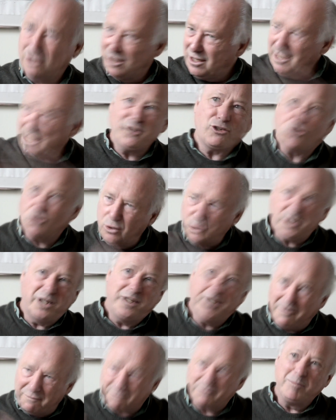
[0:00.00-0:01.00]
Let's look at
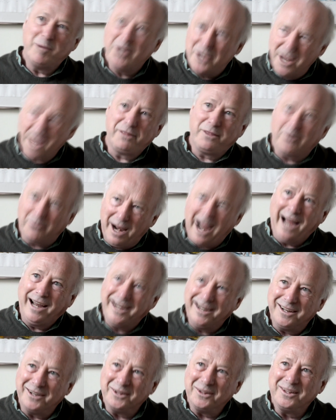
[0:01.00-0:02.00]
it from another
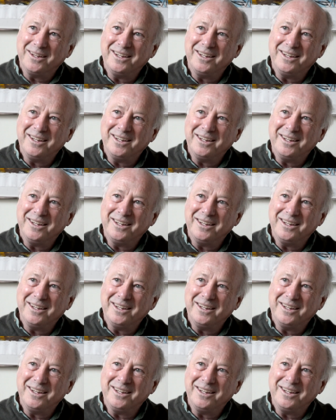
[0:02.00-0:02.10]
angle.